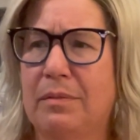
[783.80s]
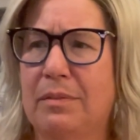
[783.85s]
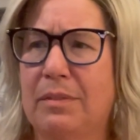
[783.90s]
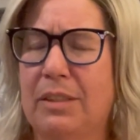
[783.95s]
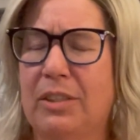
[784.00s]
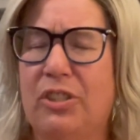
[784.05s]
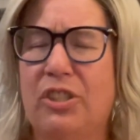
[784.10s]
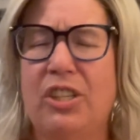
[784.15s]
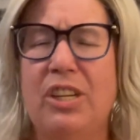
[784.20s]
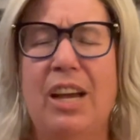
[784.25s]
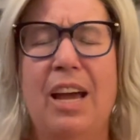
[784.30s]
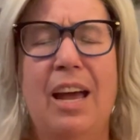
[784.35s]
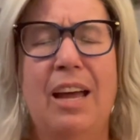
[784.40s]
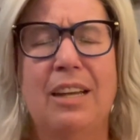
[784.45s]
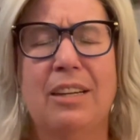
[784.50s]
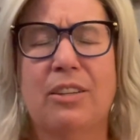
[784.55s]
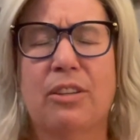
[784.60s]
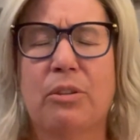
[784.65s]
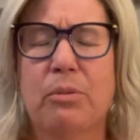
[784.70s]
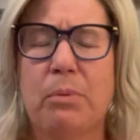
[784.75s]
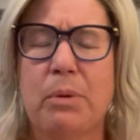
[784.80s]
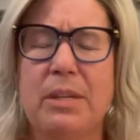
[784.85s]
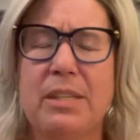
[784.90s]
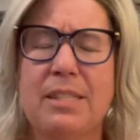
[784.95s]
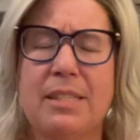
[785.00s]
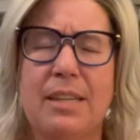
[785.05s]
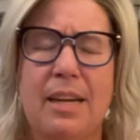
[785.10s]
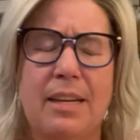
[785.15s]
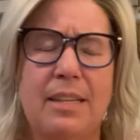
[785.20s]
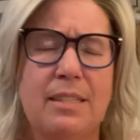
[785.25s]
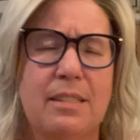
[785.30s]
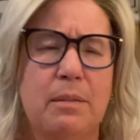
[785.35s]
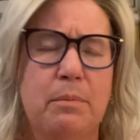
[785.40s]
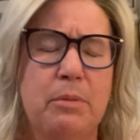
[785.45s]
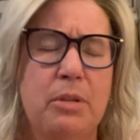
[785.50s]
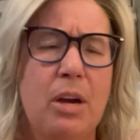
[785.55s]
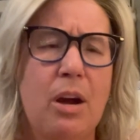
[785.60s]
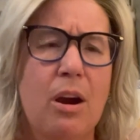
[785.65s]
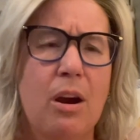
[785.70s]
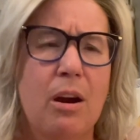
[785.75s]
She had Thriss dye some
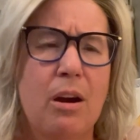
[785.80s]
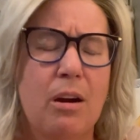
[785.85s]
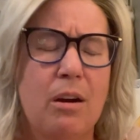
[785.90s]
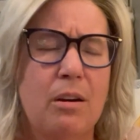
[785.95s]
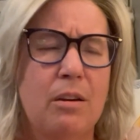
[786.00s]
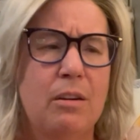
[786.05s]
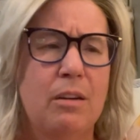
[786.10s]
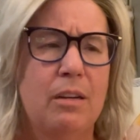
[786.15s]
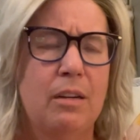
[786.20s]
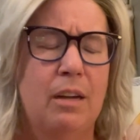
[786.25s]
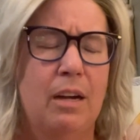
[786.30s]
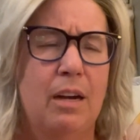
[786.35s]
yarn.